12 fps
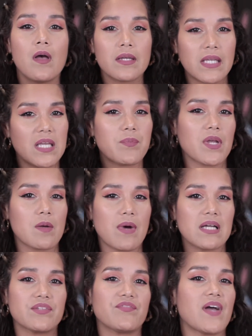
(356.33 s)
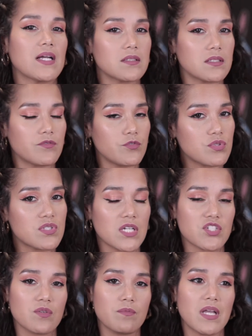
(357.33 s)
keeping in mind the fact that if you
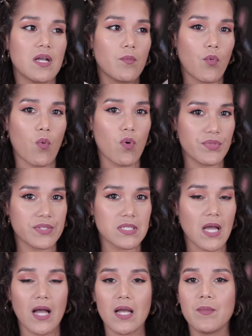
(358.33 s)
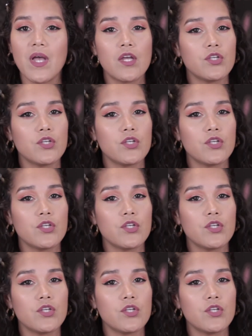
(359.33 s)
set your makeup all the time,